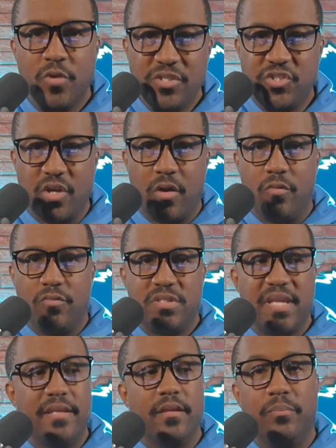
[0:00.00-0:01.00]
Chris
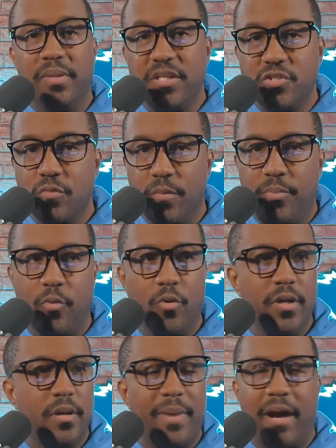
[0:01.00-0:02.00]
Jones and the Bleacher
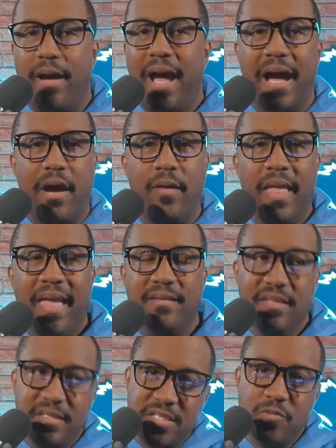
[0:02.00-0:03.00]
Report about how,
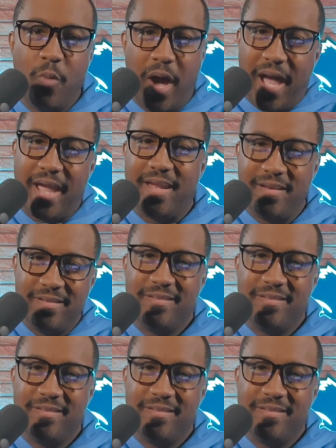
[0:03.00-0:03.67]
and this is why